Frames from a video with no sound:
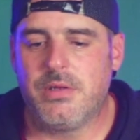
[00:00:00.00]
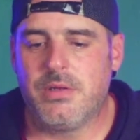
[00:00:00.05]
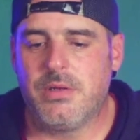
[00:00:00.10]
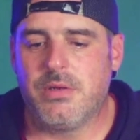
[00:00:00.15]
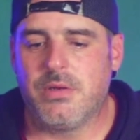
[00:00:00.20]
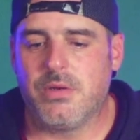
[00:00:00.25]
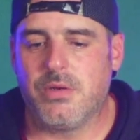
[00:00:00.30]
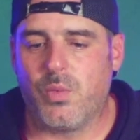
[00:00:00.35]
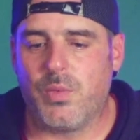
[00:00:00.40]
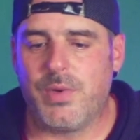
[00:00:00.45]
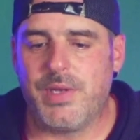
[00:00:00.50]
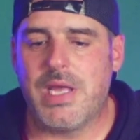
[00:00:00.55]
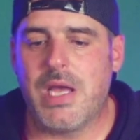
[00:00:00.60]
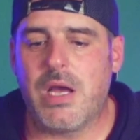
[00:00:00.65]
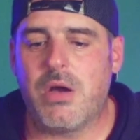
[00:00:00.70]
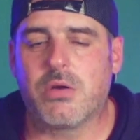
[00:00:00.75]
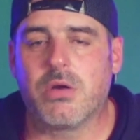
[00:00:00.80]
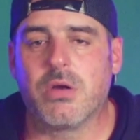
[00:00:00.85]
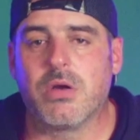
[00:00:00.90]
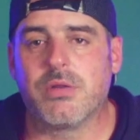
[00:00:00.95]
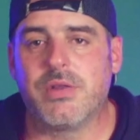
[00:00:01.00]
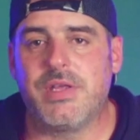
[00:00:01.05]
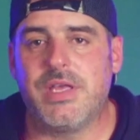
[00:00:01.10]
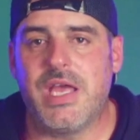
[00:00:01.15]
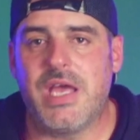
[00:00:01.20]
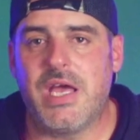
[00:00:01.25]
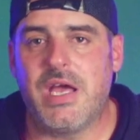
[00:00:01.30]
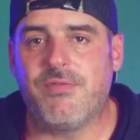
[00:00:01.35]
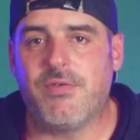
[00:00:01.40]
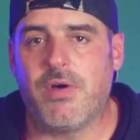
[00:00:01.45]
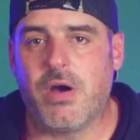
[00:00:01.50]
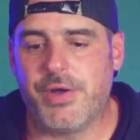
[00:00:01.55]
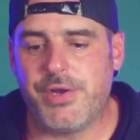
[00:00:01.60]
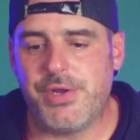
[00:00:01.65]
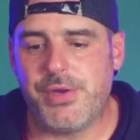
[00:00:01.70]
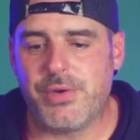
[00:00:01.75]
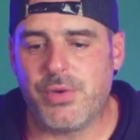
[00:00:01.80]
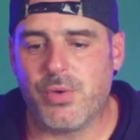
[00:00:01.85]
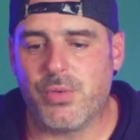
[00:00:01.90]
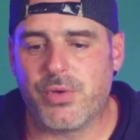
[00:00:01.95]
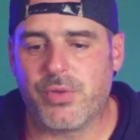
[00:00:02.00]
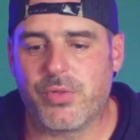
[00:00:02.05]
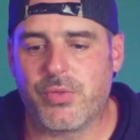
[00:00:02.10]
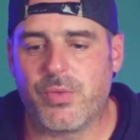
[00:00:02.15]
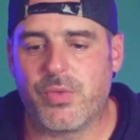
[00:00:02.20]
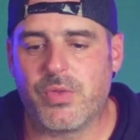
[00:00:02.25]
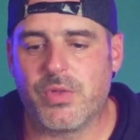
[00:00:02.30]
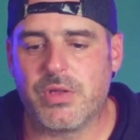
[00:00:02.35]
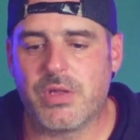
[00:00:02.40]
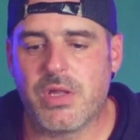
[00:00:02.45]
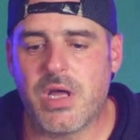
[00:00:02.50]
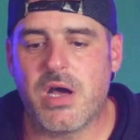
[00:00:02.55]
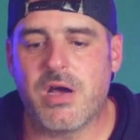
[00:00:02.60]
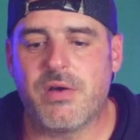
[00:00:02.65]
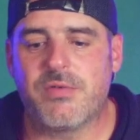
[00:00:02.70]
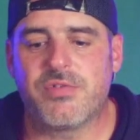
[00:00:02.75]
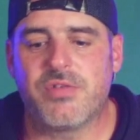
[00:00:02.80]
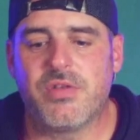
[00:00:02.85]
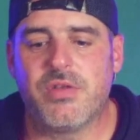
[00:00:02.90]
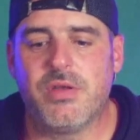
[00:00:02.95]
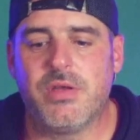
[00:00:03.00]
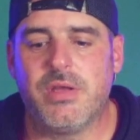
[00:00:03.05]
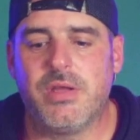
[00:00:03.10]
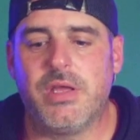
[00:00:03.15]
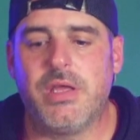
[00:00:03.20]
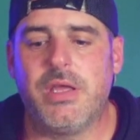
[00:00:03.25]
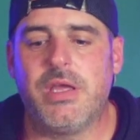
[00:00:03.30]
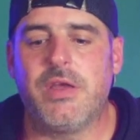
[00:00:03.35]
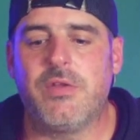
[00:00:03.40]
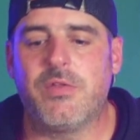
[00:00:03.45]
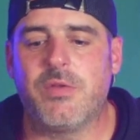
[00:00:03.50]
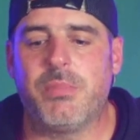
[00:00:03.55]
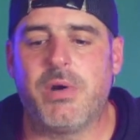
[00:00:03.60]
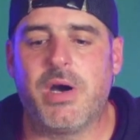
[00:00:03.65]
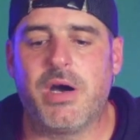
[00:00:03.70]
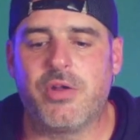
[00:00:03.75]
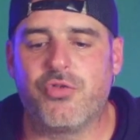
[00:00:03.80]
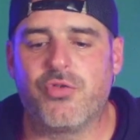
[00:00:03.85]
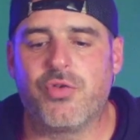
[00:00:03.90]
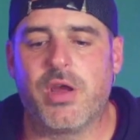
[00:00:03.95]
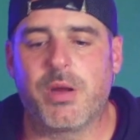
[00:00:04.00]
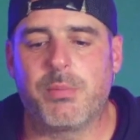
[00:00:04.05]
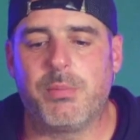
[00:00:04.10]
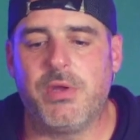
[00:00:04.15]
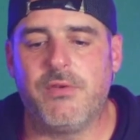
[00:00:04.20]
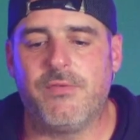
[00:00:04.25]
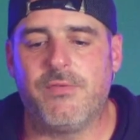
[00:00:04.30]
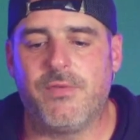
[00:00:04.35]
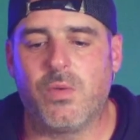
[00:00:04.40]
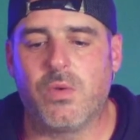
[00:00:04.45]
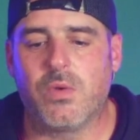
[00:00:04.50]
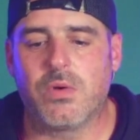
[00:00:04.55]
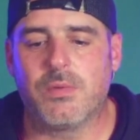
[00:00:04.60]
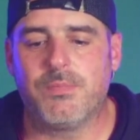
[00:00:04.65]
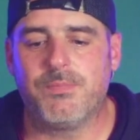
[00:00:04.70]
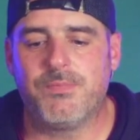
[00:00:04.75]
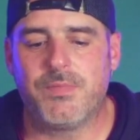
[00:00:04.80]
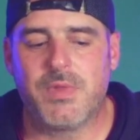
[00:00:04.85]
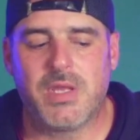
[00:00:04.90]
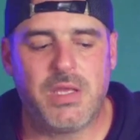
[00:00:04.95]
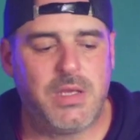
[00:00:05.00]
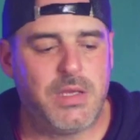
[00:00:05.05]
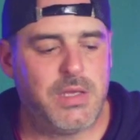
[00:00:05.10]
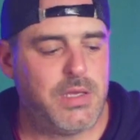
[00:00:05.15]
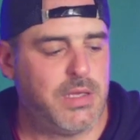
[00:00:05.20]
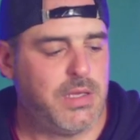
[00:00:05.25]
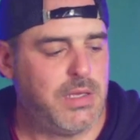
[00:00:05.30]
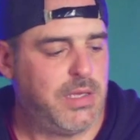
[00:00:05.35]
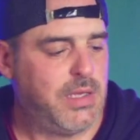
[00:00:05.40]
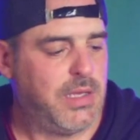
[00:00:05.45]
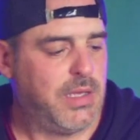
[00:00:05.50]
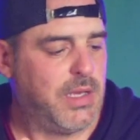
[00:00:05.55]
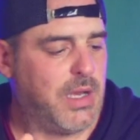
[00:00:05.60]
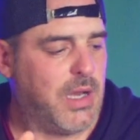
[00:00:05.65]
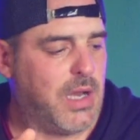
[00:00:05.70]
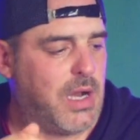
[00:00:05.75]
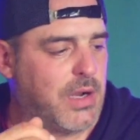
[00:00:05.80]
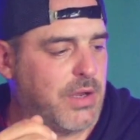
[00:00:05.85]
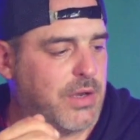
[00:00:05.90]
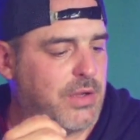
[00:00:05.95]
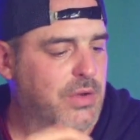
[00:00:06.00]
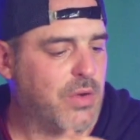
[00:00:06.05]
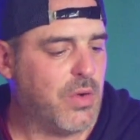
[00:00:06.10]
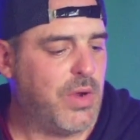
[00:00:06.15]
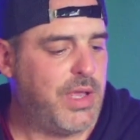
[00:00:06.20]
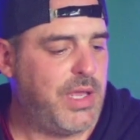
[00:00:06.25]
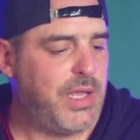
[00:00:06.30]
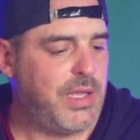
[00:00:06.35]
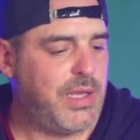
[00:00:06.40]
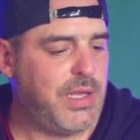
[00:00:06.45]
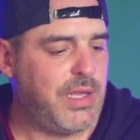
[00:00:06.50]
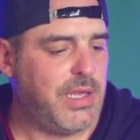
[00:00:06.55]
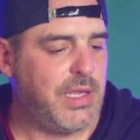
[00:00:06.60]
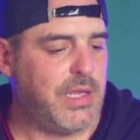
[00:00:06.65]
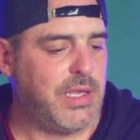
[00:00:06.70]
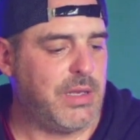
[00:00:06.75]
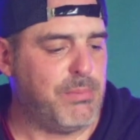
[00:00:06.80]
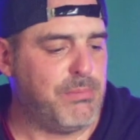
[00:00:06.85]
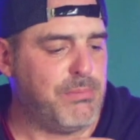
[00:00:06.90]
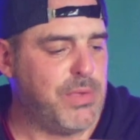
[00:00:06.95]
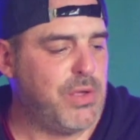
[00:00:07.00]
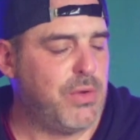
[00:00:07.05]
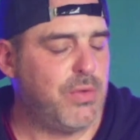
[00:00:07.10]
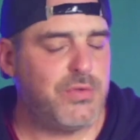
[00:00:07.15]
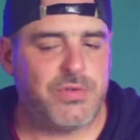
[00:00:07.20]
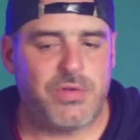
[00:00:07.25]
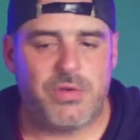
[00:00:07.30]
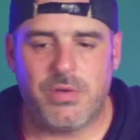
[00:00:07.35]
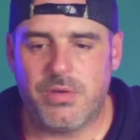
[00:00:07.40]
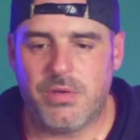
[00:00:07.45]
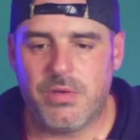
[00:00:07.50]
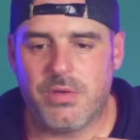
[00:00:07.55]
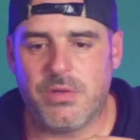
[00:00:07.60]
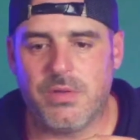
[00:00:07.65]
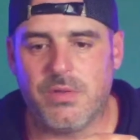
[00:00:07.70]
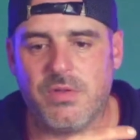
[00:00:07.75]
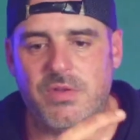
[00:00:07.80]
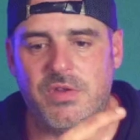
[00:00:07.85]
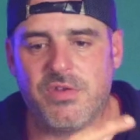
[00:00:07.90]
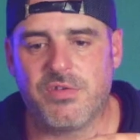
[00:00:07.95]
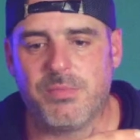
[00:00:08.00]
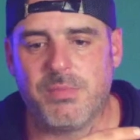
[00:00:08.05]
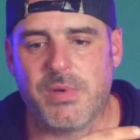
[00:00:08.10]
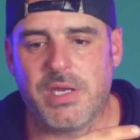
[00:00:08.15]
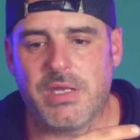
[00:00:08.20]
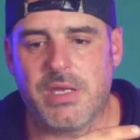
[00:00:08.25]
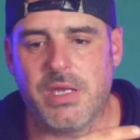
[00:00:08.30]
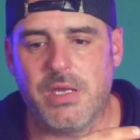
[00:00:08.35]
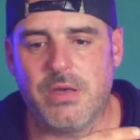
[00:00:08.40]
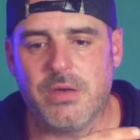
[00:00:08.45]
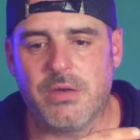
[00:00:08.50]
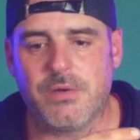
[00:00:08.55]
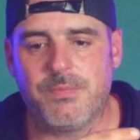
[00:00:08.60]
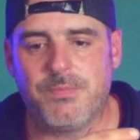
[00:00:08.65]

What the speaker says: We now currently have audio going through the lavs and the pod track P4. I'm going to go ahead and mute this mic here.